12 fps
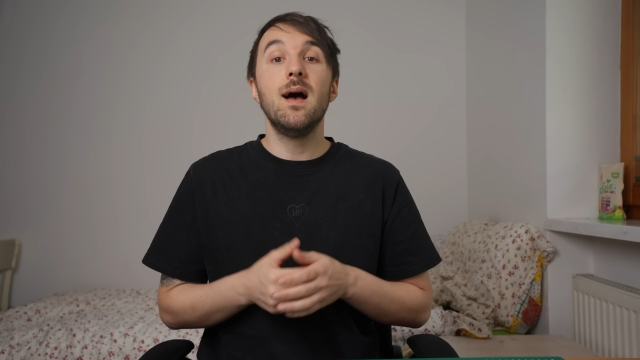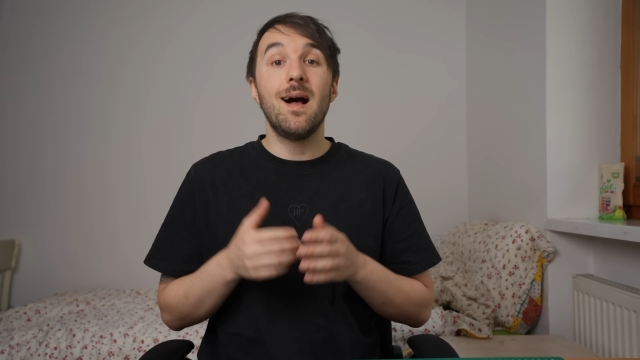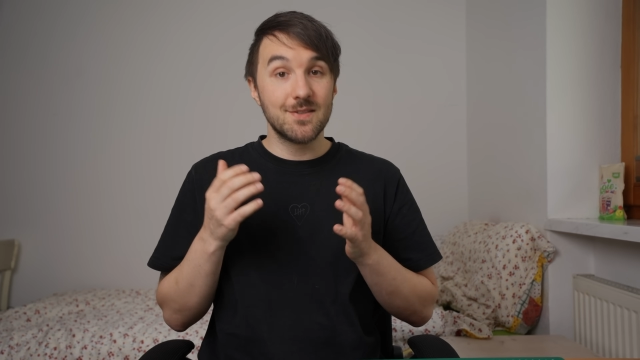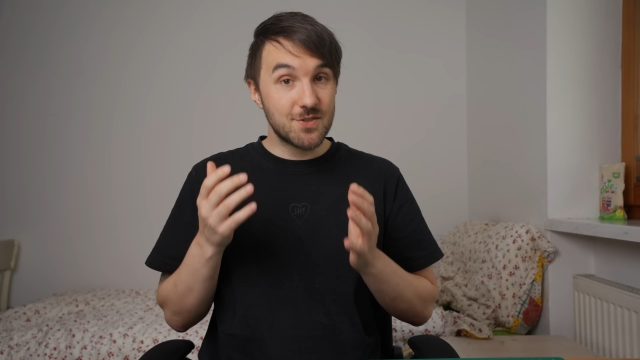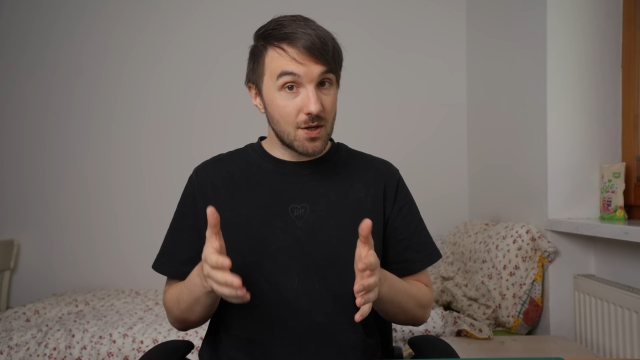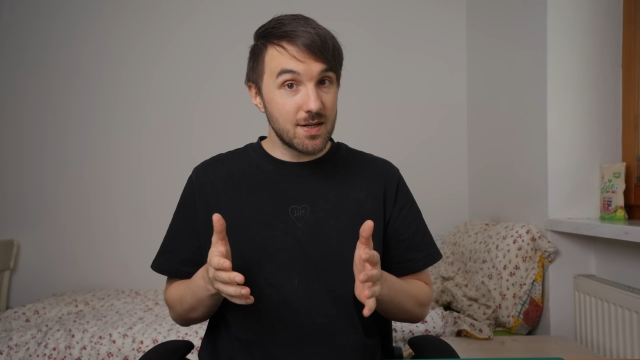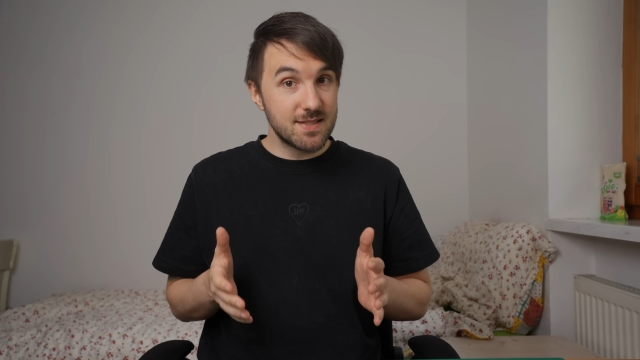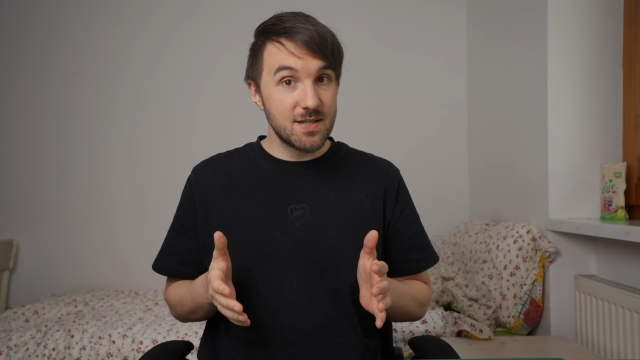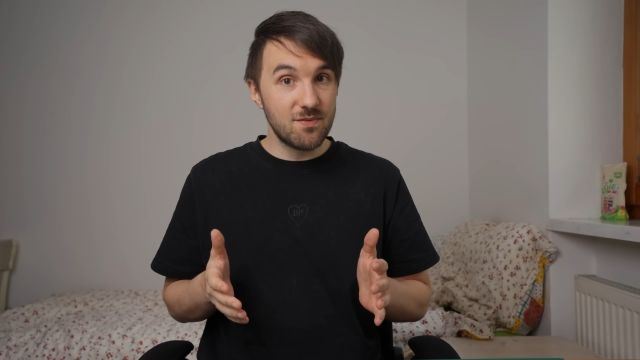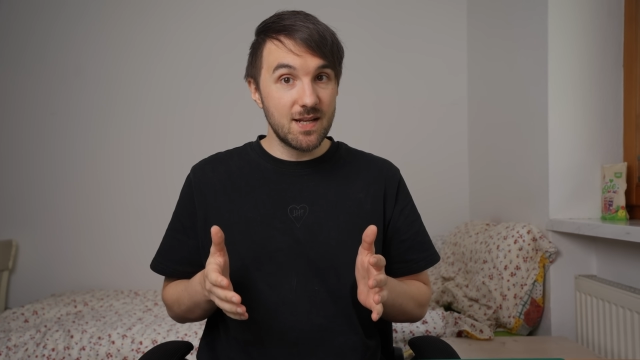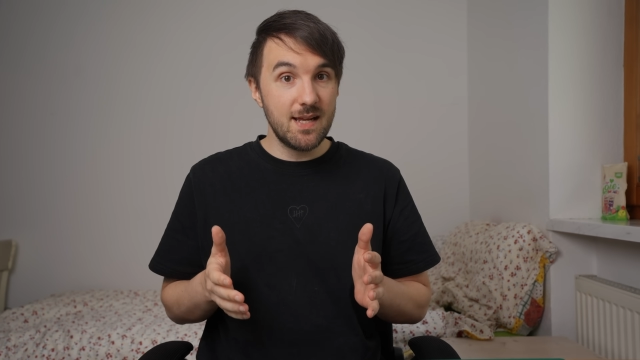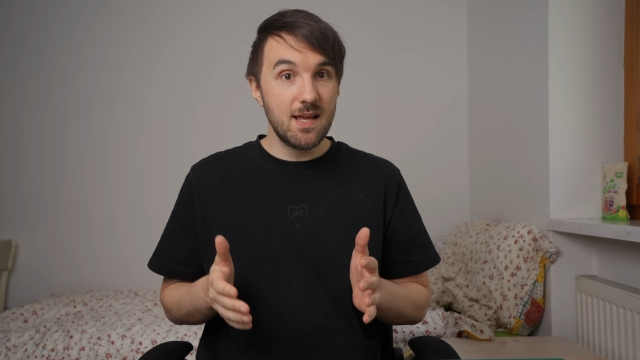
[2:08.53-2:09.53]

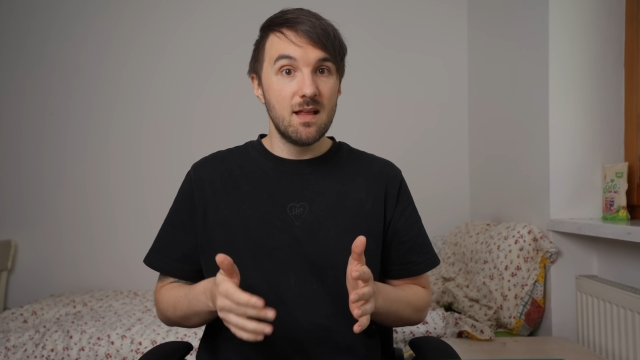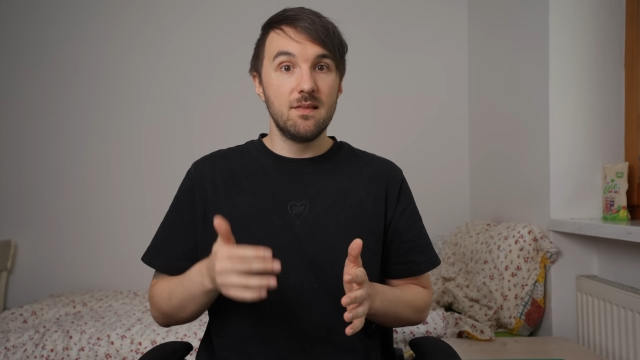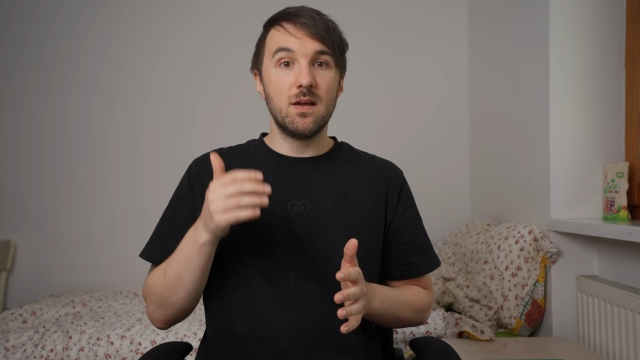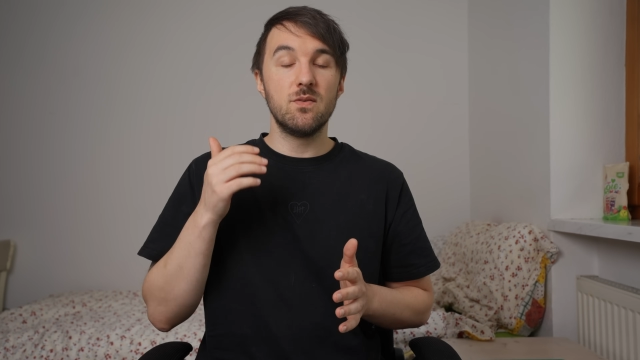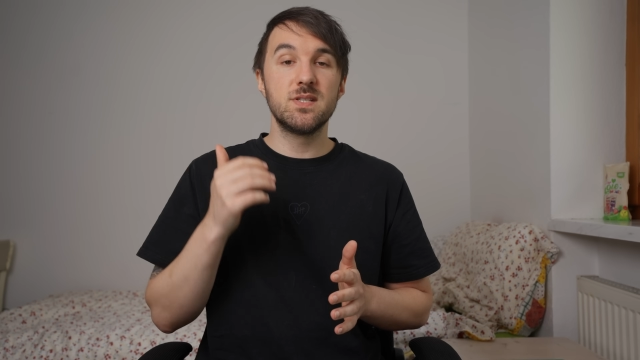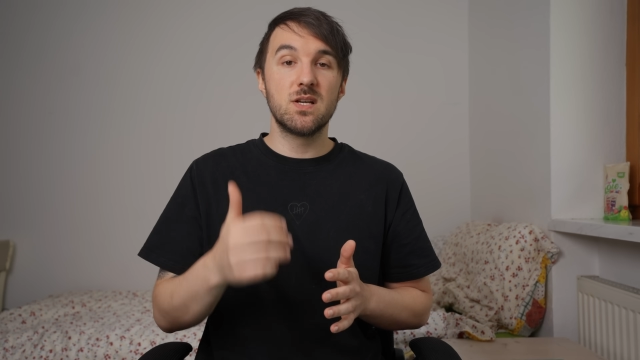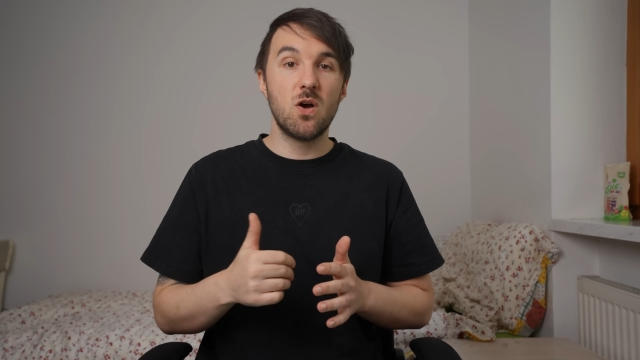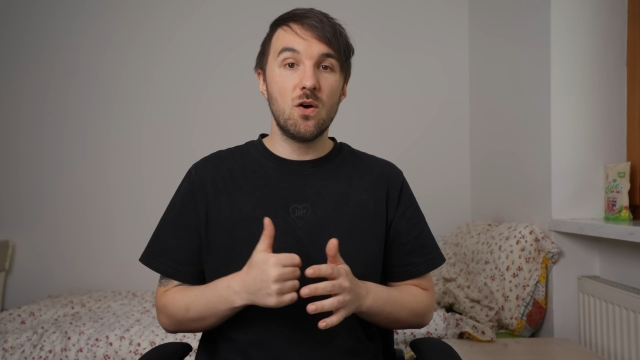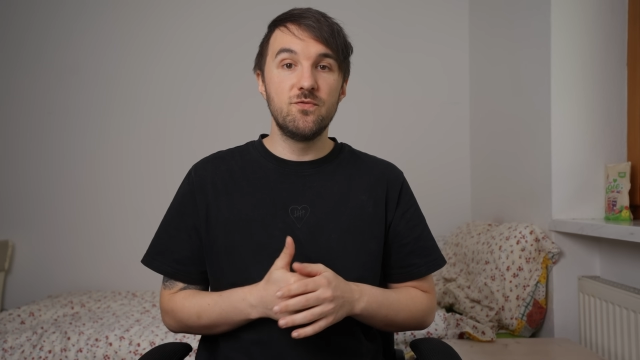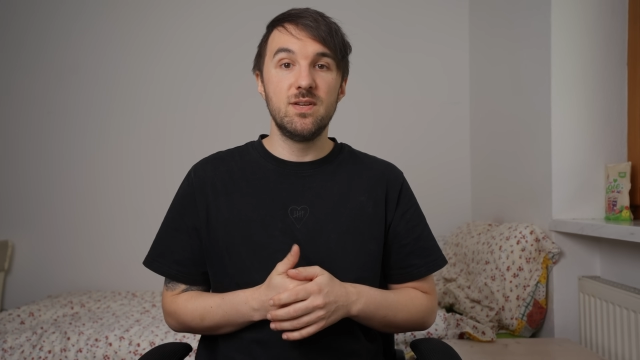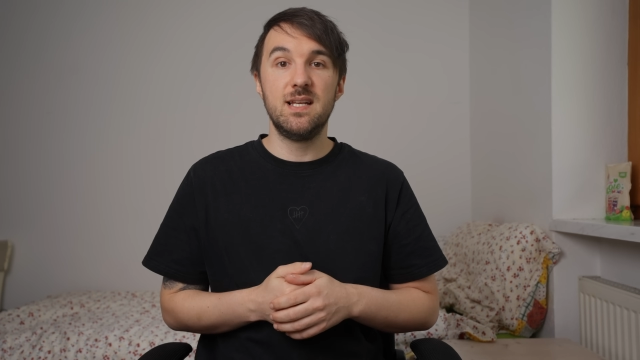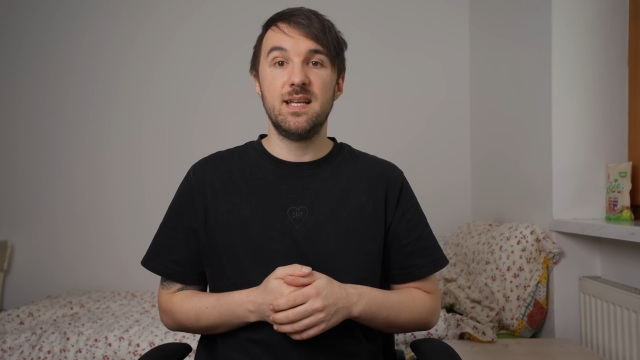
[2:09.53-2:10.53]
Alternatively, there is a
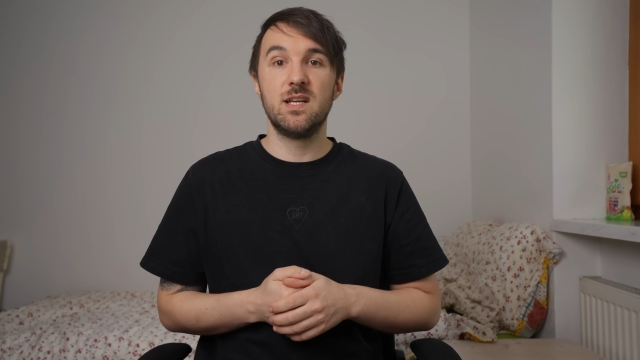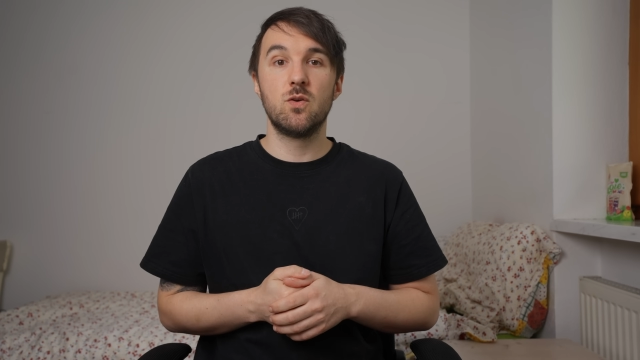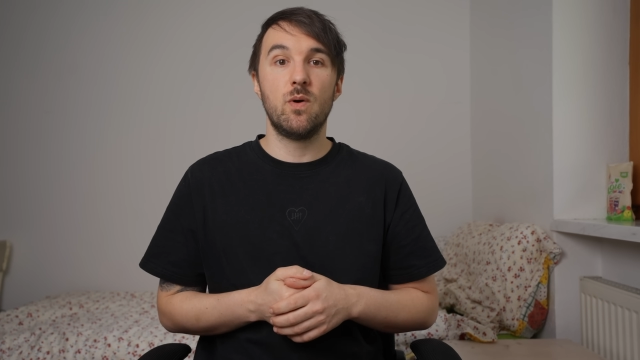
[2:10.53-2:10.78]
Ko-fi link